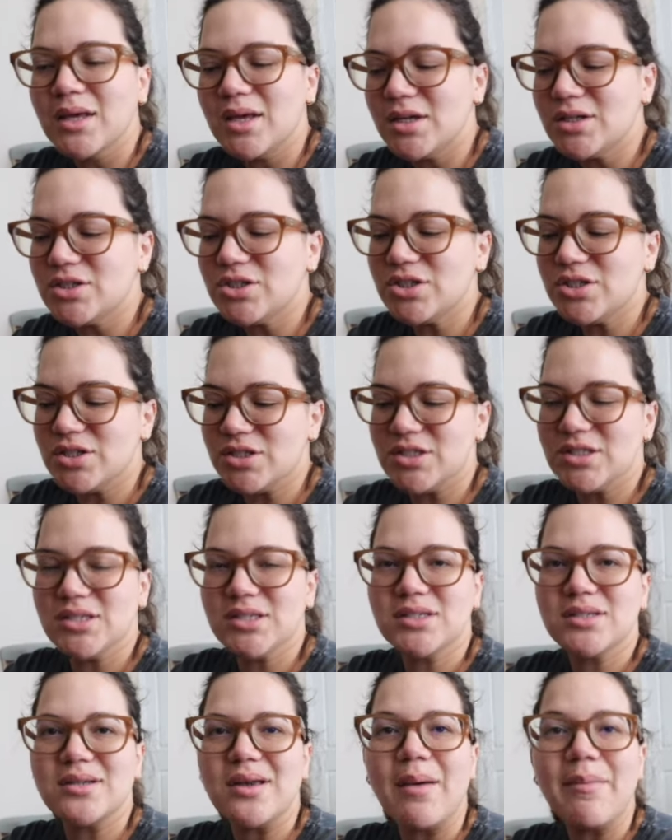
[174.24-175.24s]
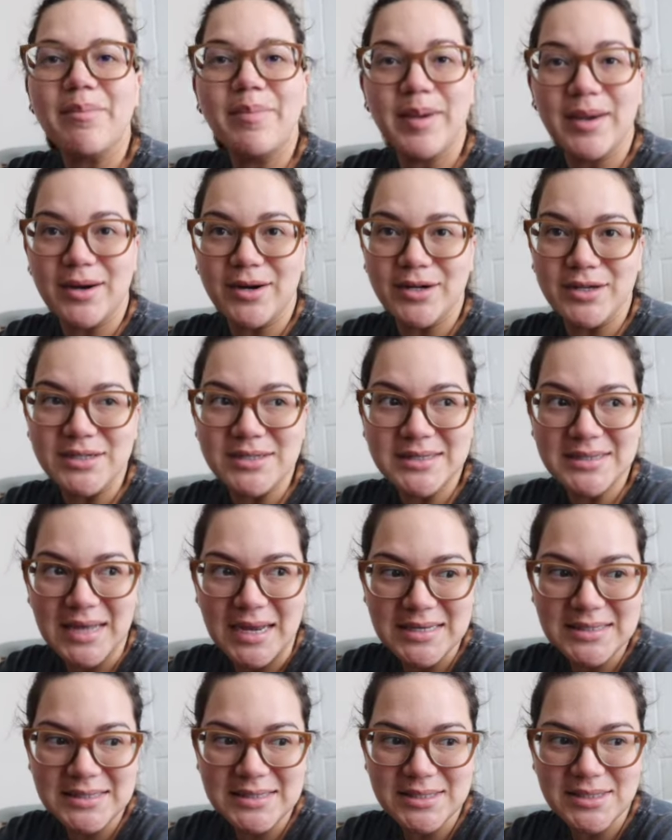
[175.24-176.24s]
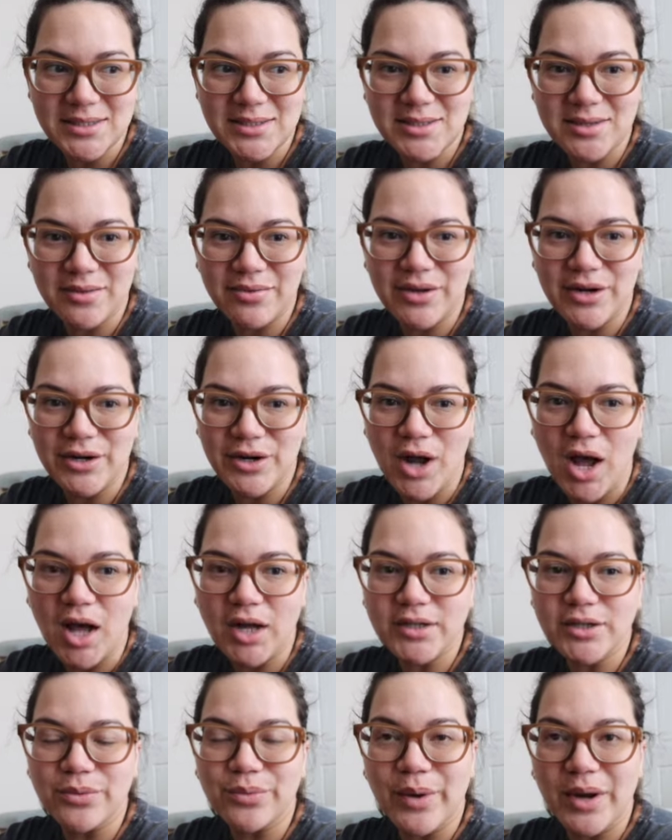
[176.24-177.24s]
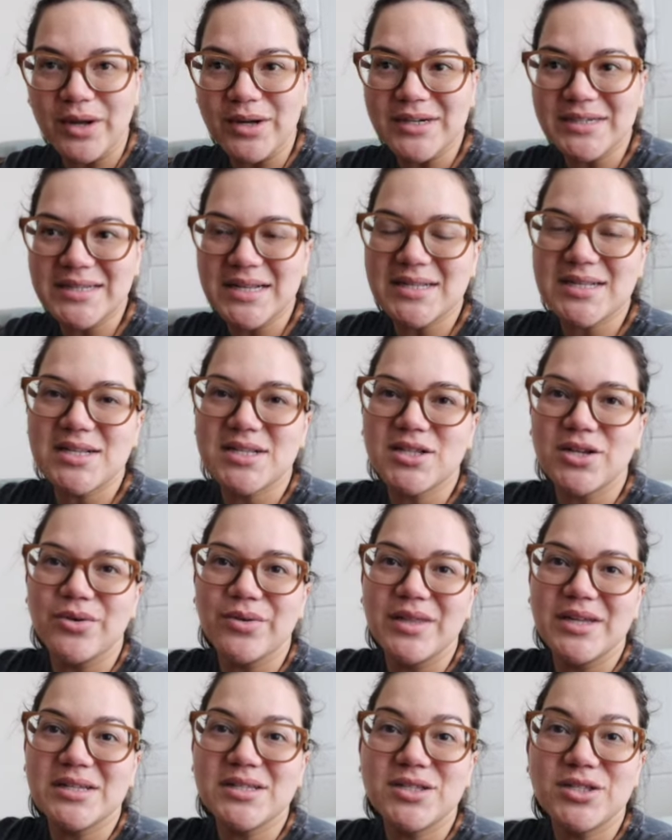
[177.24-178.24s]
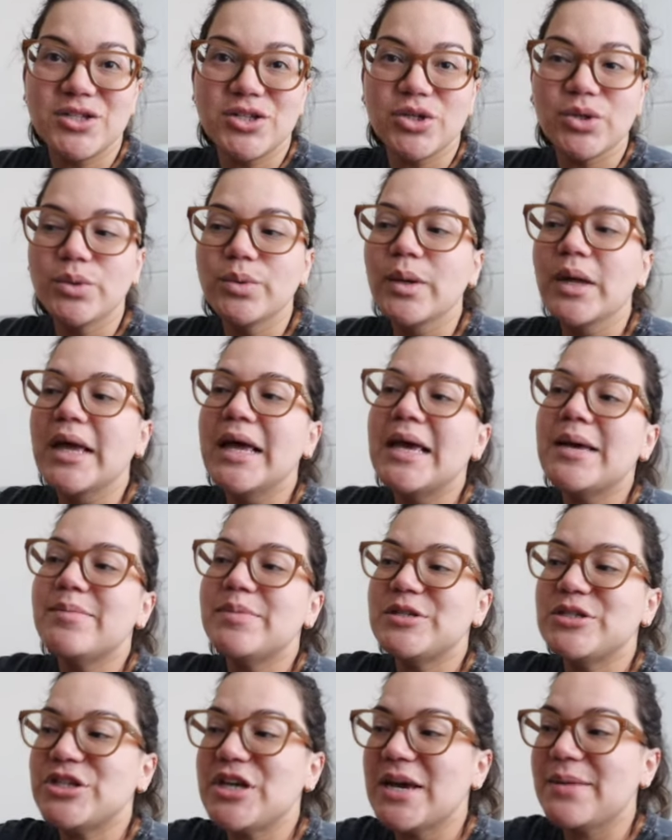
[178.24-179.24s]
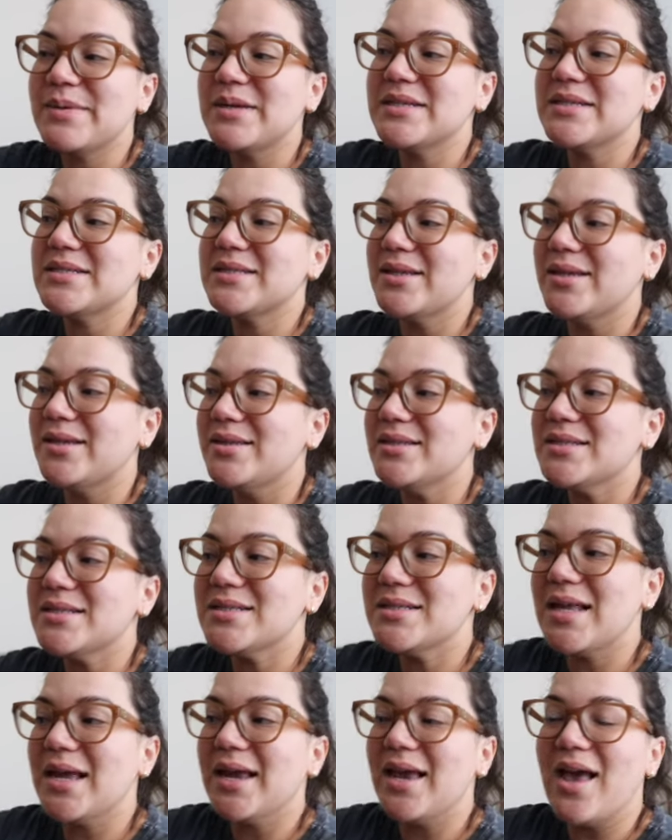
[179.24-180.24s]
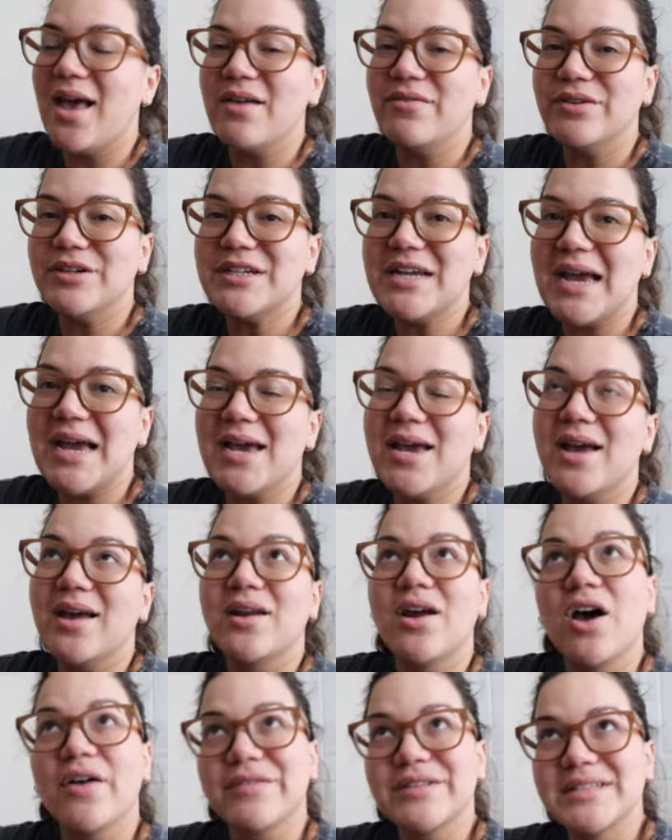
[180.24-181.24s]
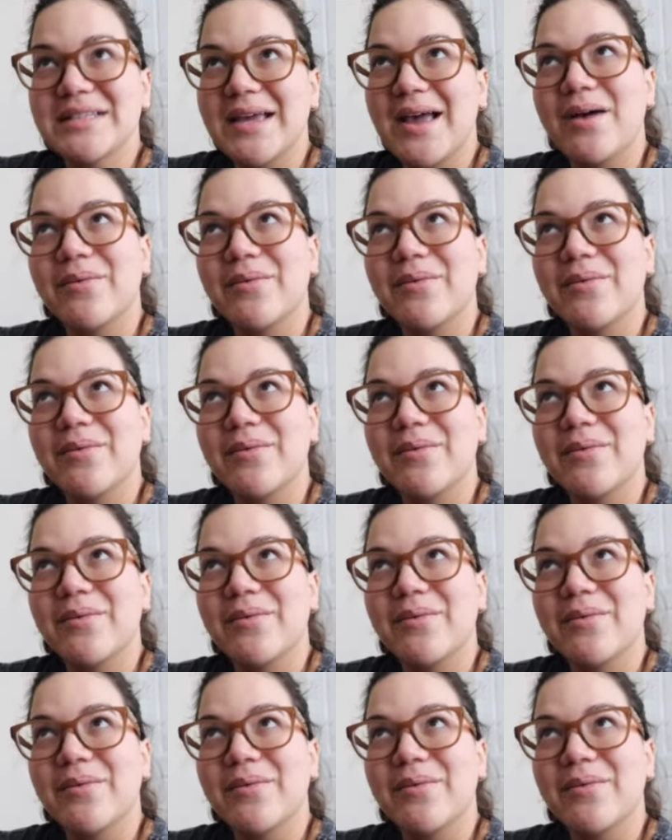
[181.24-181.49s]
It's just bigger sizes. They're not regular sizes. So these two pajamas and this is like everyday and obviously